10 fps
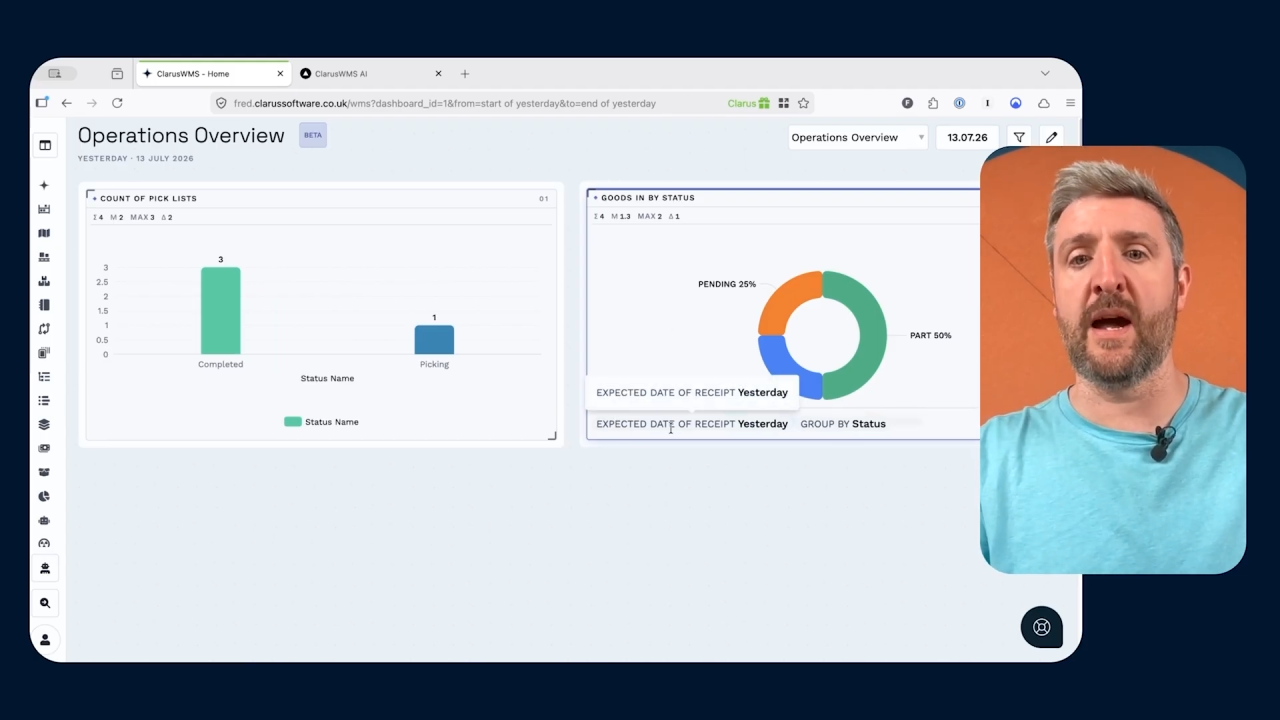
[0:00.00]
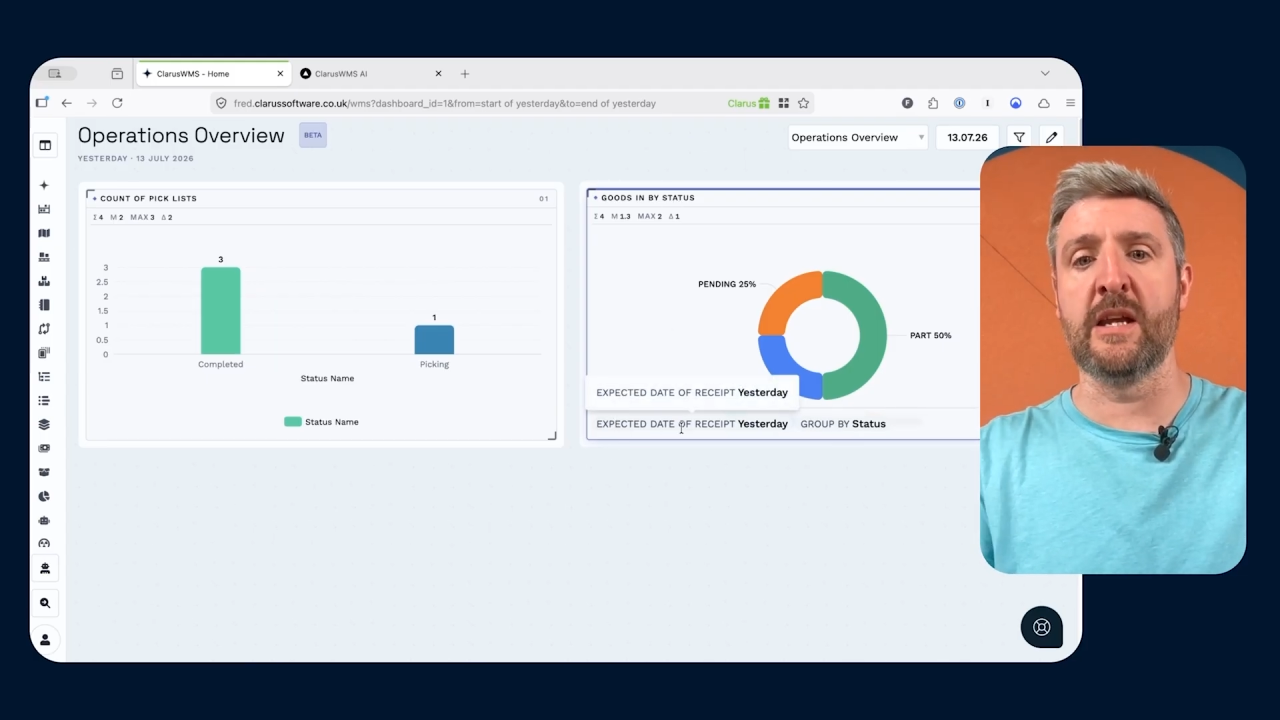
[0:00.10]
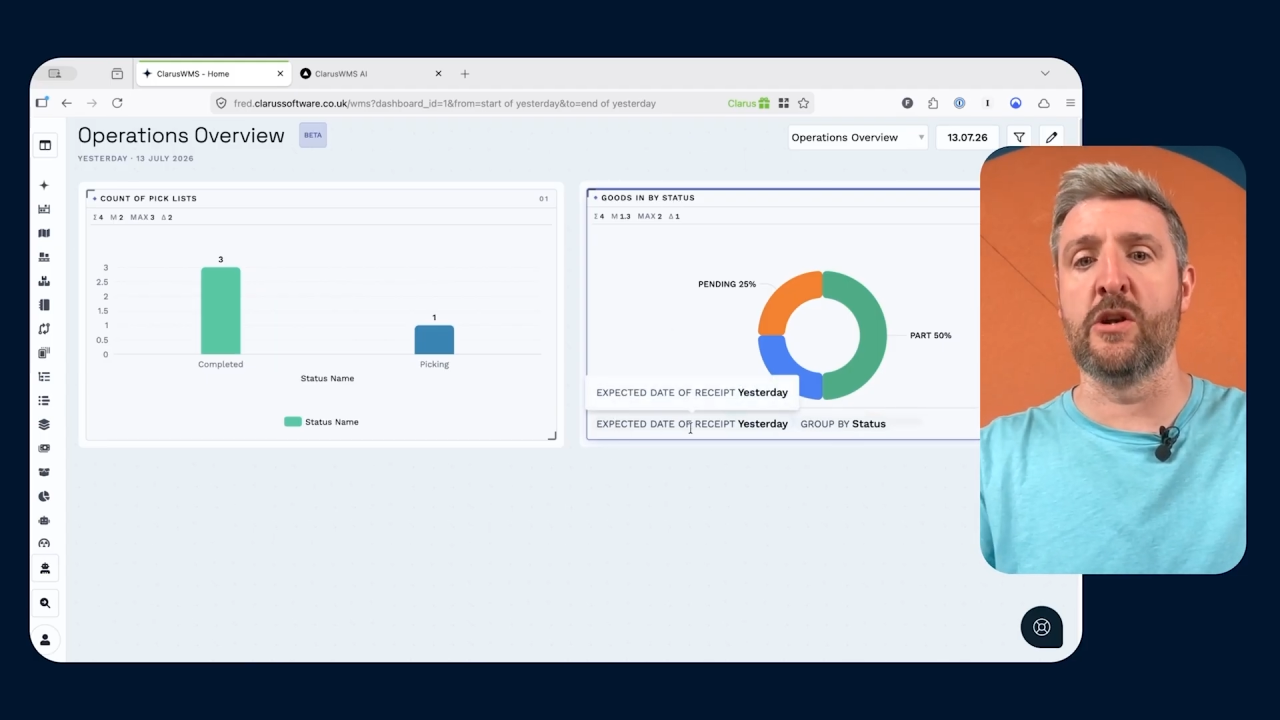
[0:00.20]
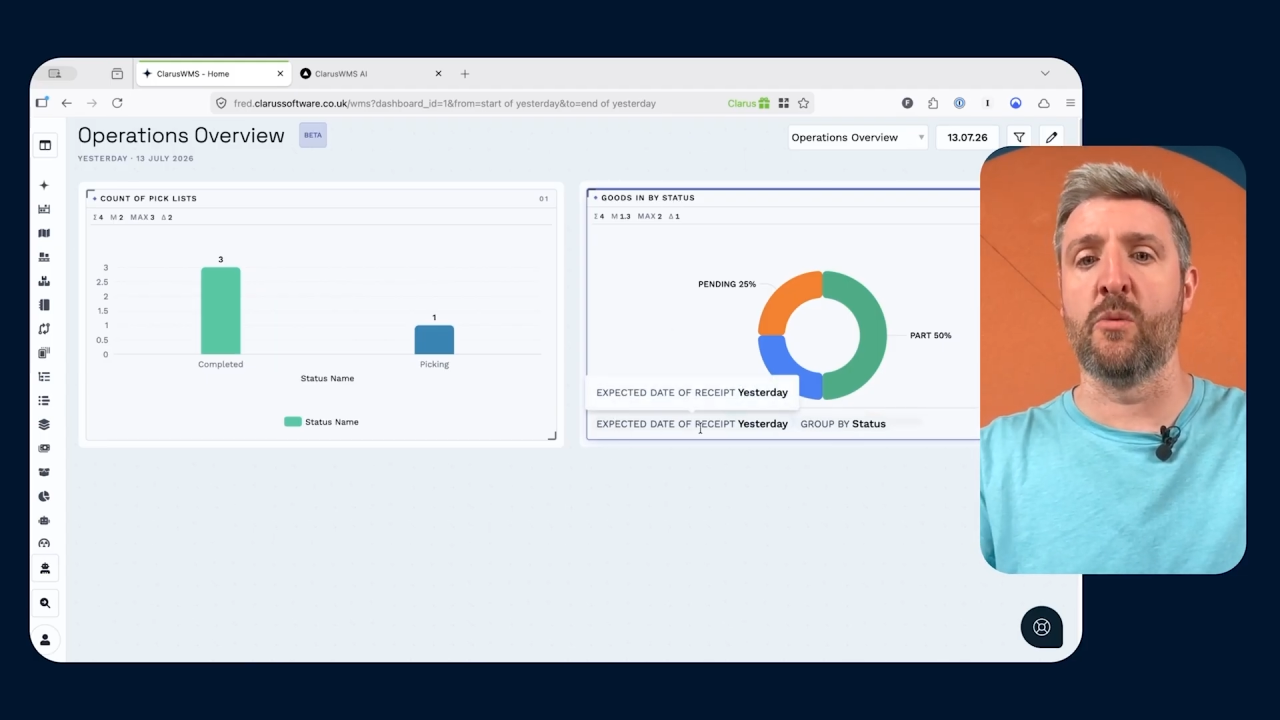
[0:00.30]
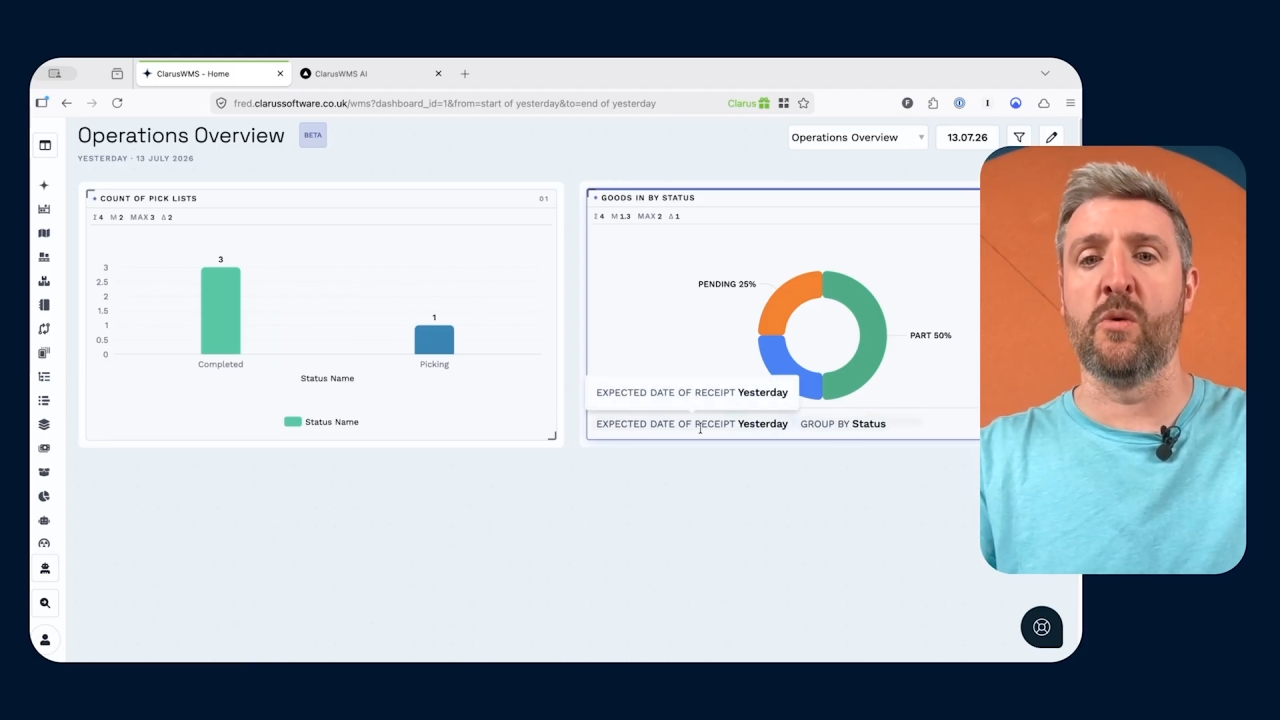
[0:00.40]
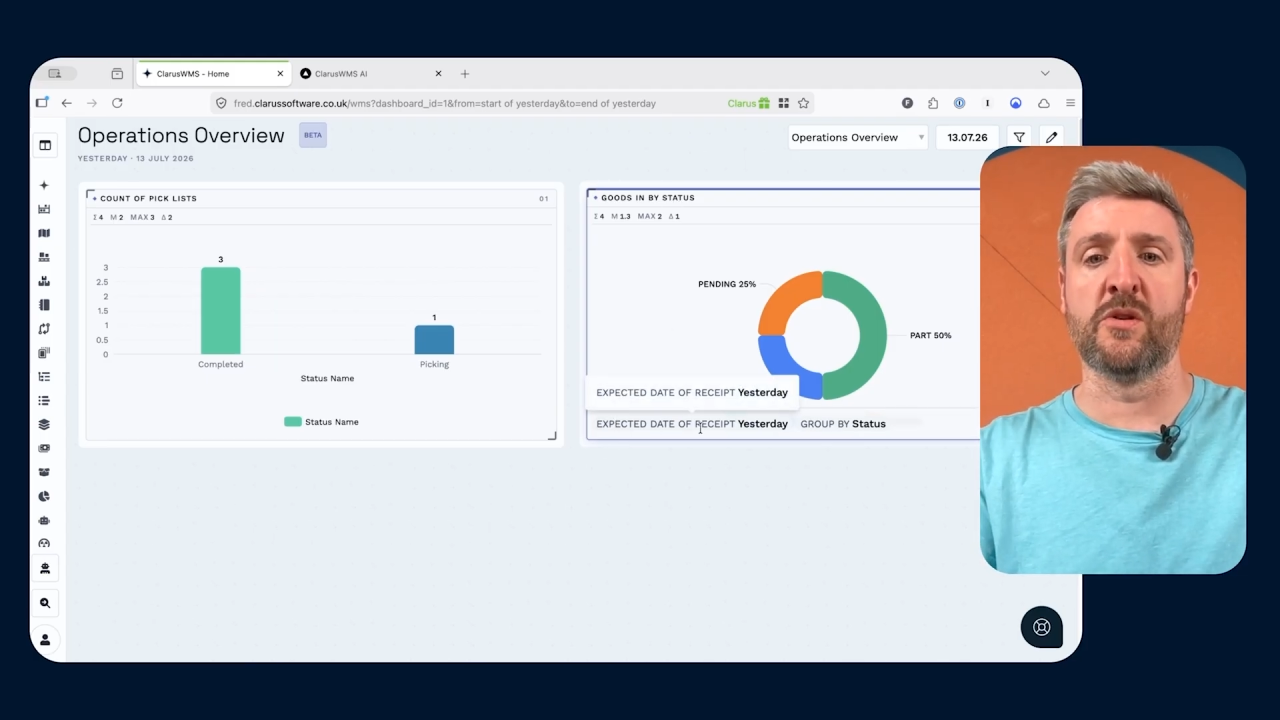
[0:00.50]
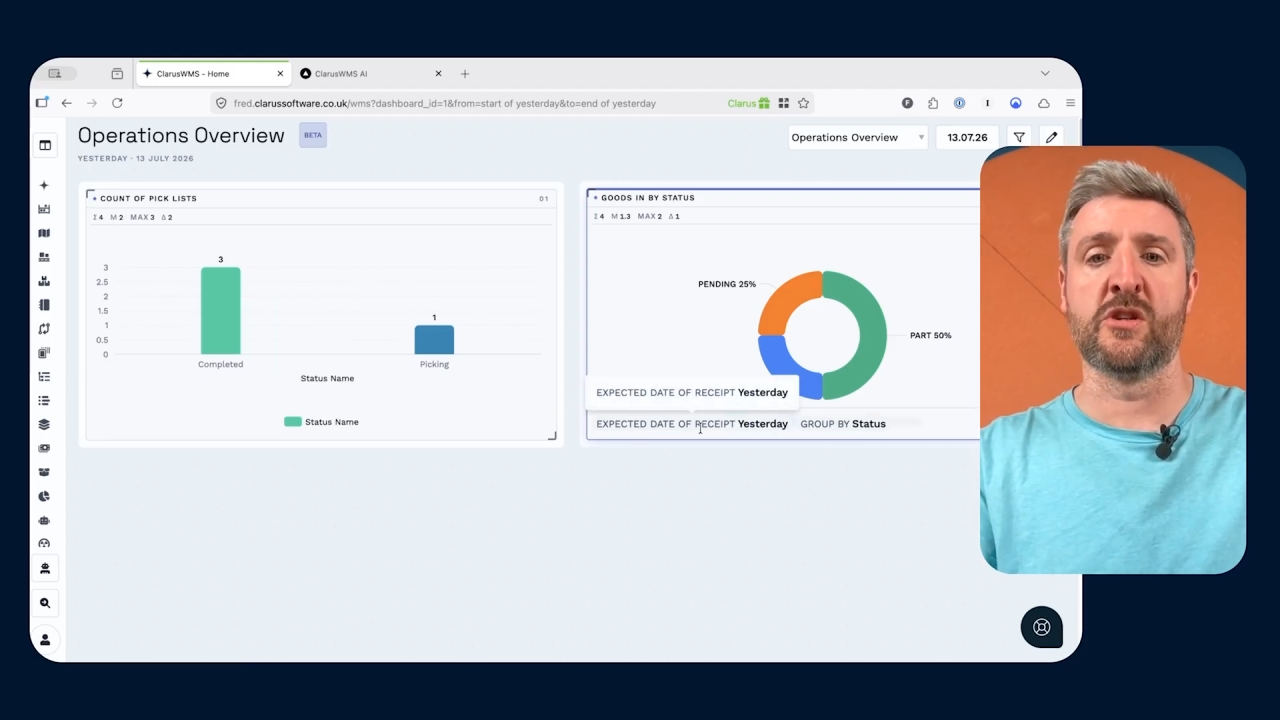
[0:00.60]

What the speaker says: that you don't want